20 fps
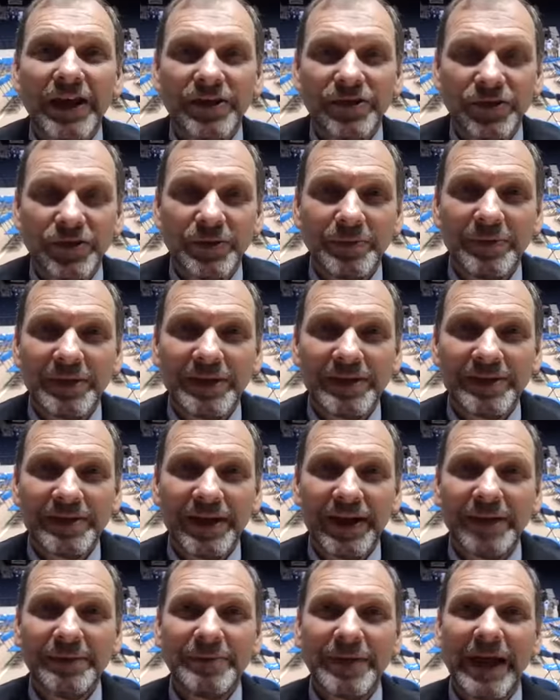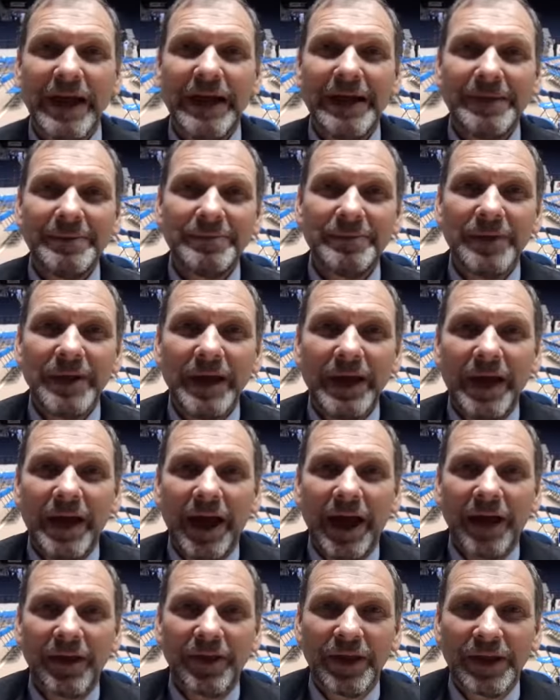occasion, but at the same time,
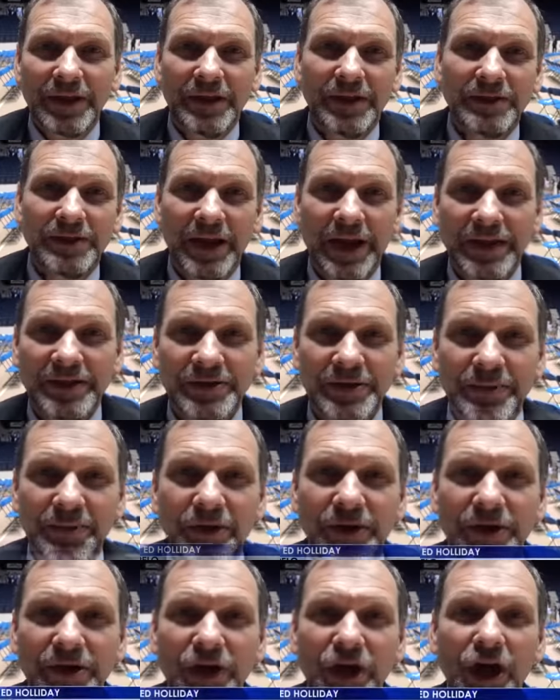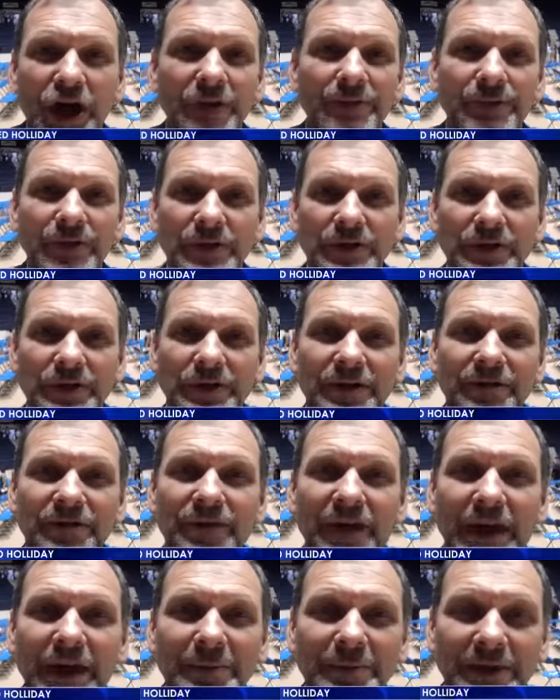I think this has to bring comfort to the
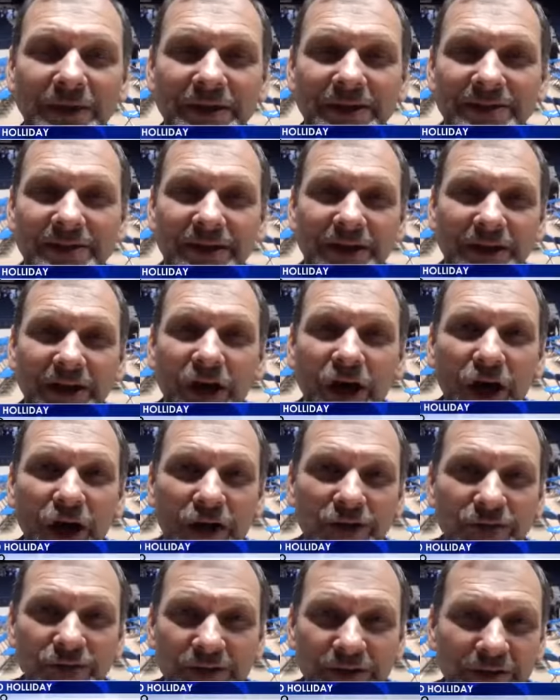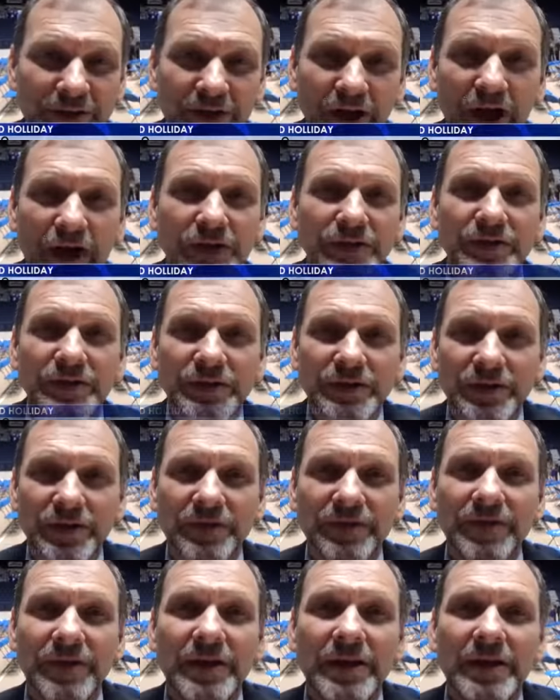family to see the hundreds and hundreds
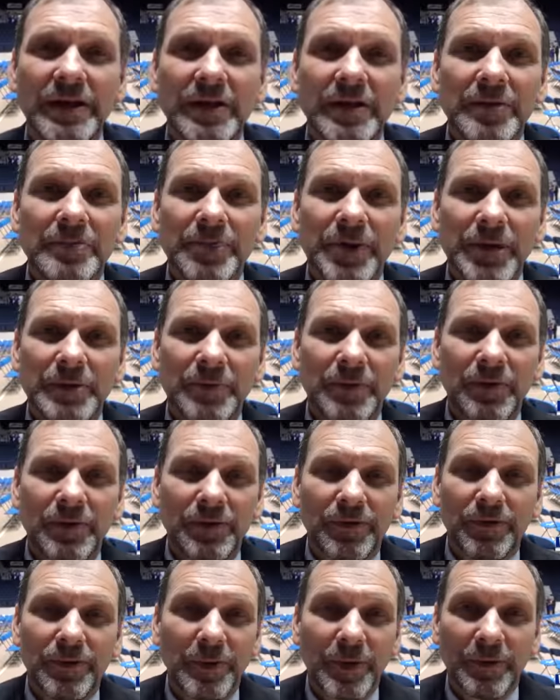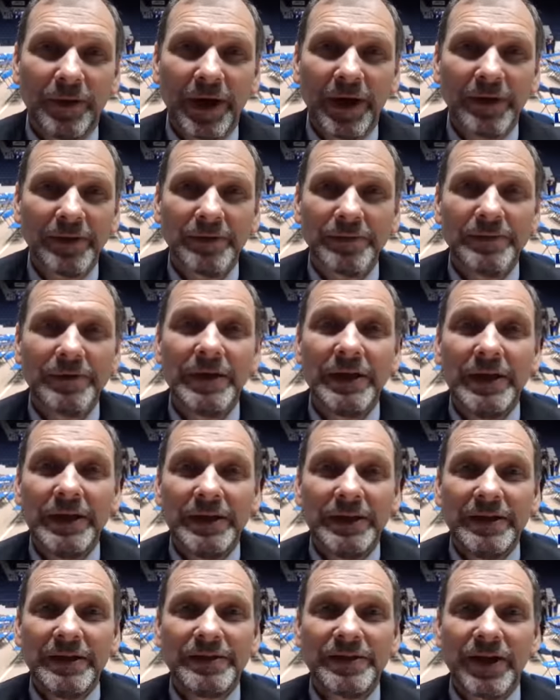of people from around
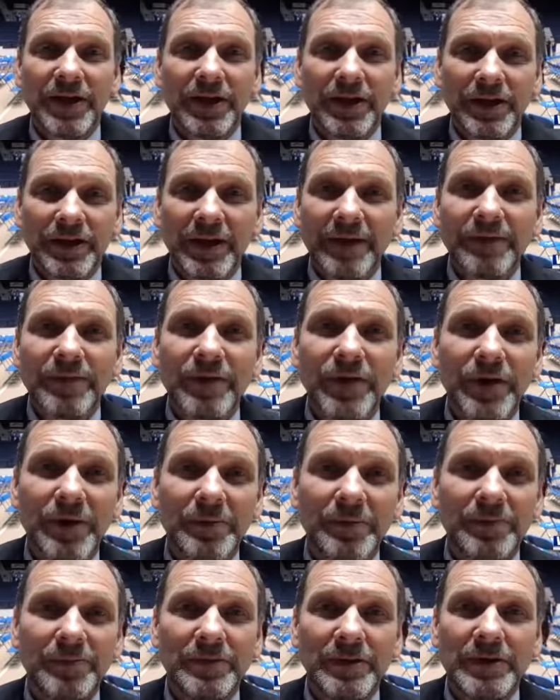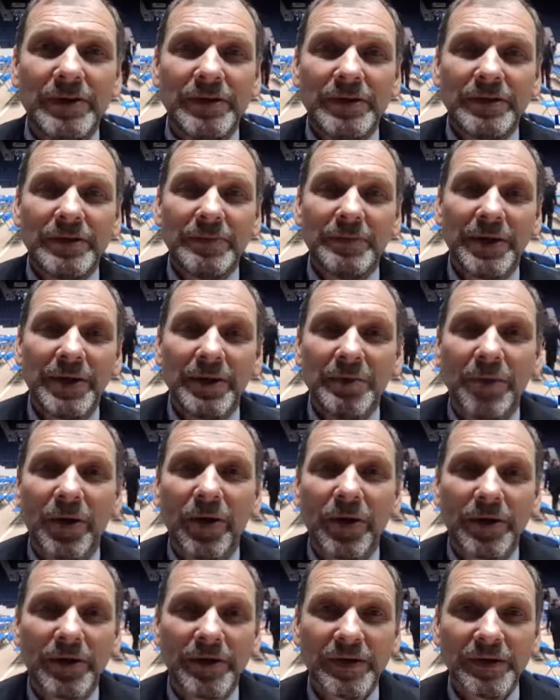this area that have come to be a
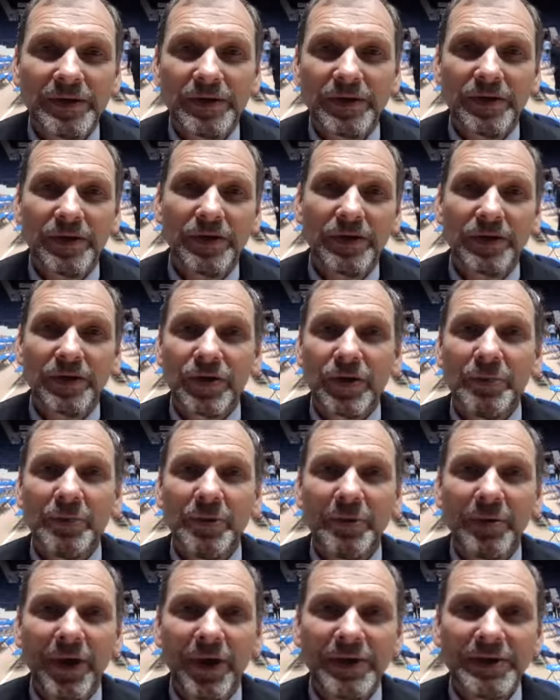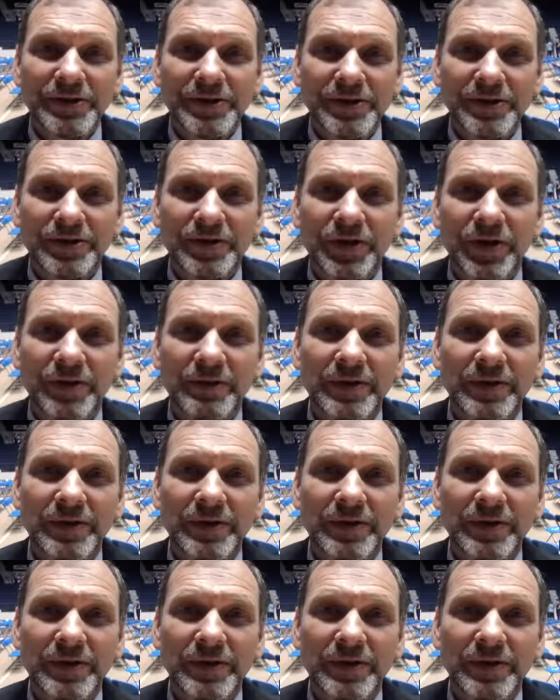part of this uh, commemoration